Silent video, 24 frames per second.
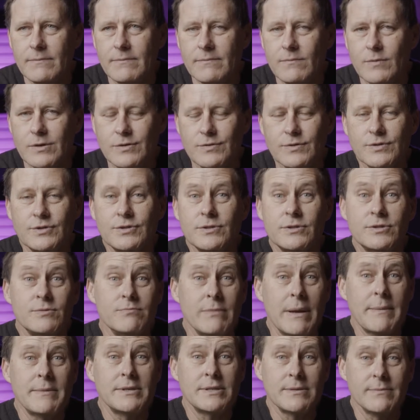which was
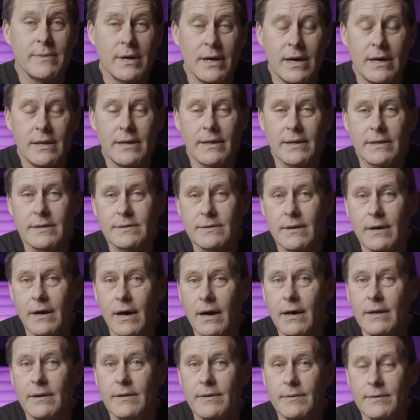maybe
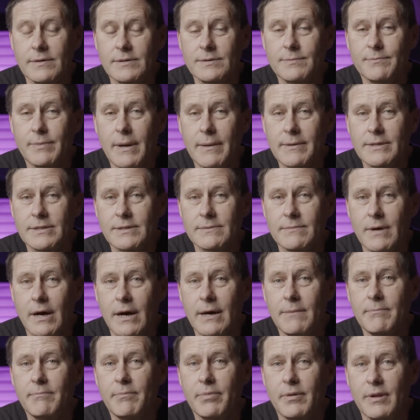it was probably some
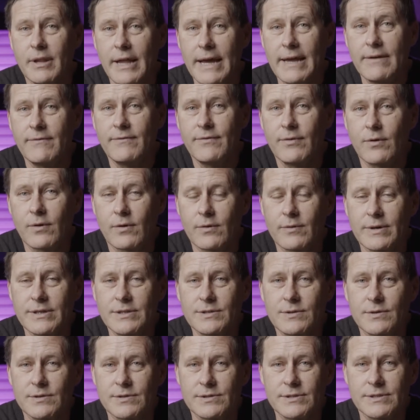unplanned for
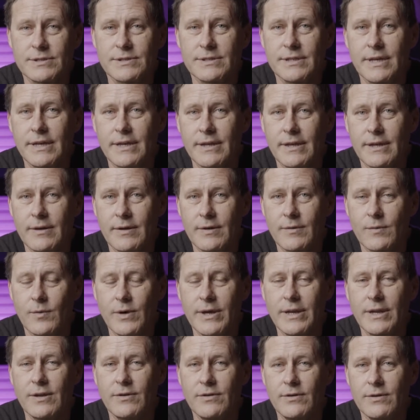resources that
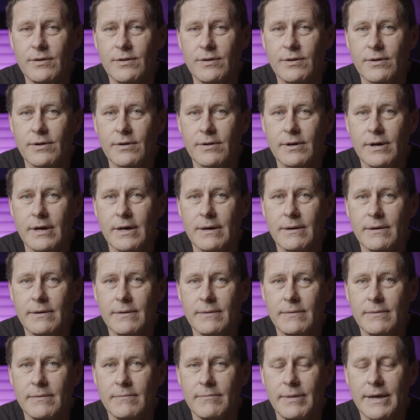went into your
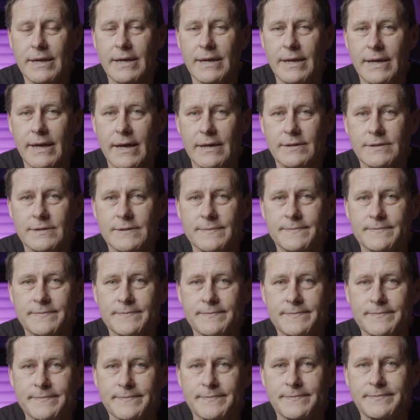bank accounts.
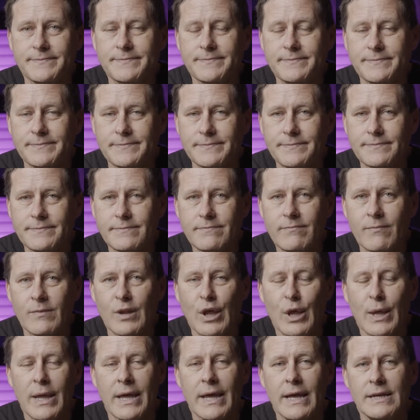
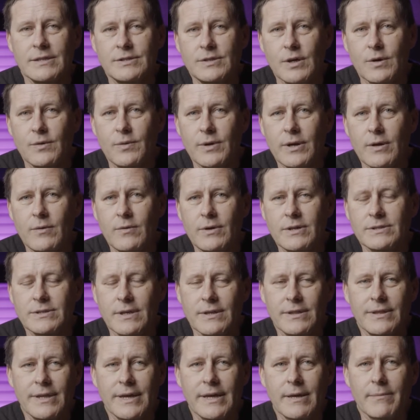And so what I want us to
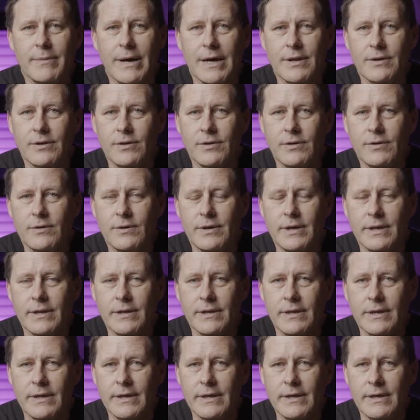think about doing